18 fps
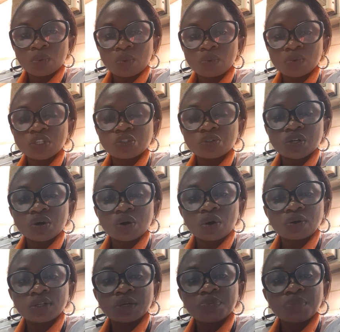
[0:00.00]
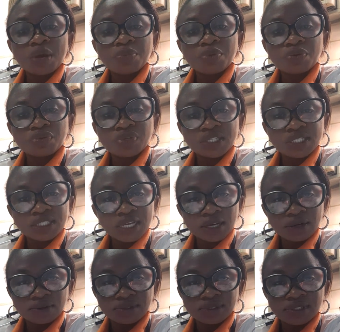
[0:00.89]
which we call the memory
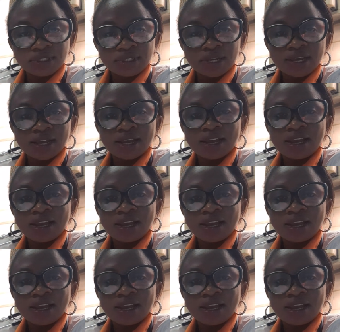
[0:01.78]
cells.